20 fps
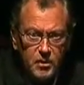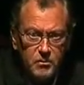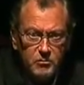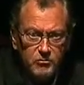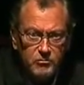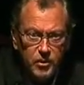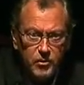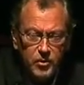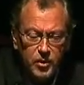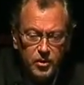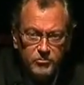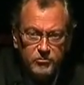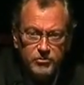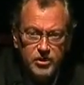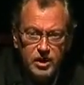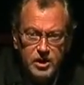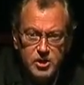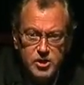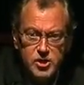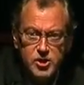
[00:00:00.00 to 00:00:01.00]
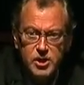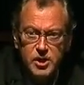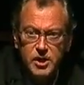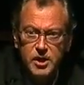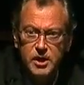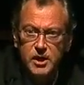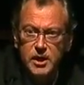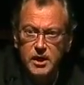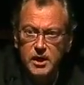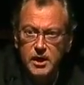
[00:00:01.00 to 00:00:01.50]
from her village
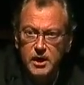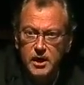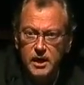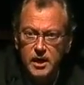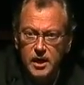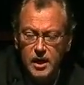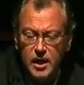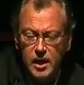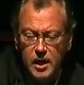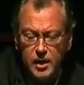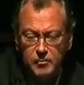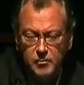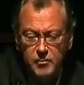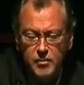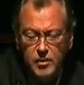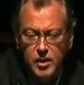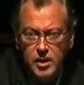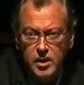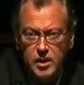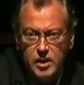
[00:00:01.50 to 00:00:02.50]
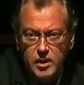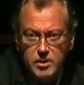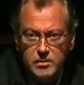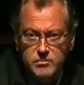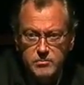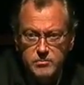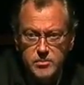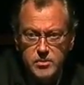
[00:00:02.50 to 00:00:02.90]
a